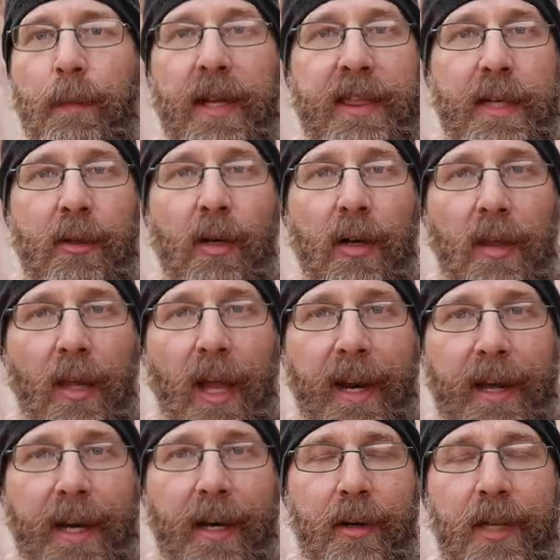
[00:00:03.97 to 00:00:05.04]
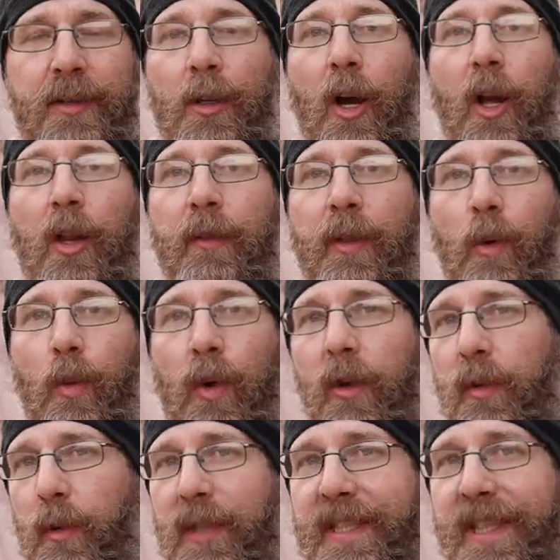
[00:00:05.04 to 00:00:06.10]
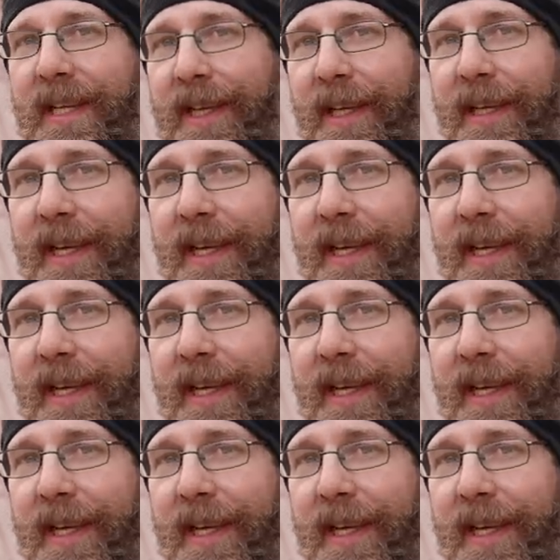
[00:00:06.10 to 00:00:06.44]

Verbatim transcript: But there are a lot of areas all over the world where digging